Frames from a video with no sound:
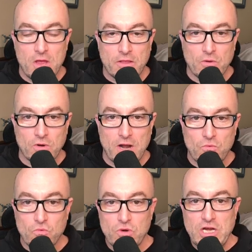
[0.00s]
that we're not
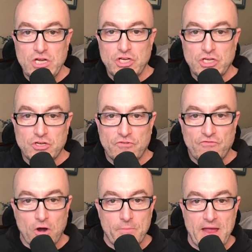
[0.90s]
reaching too
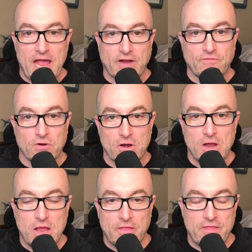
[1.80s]
far back for
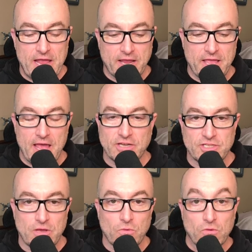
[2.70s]
that catch,
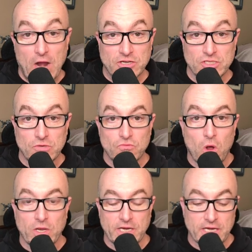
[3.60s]
that we're actually
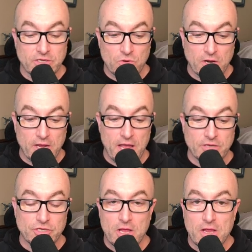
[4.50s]
rolling into our catch.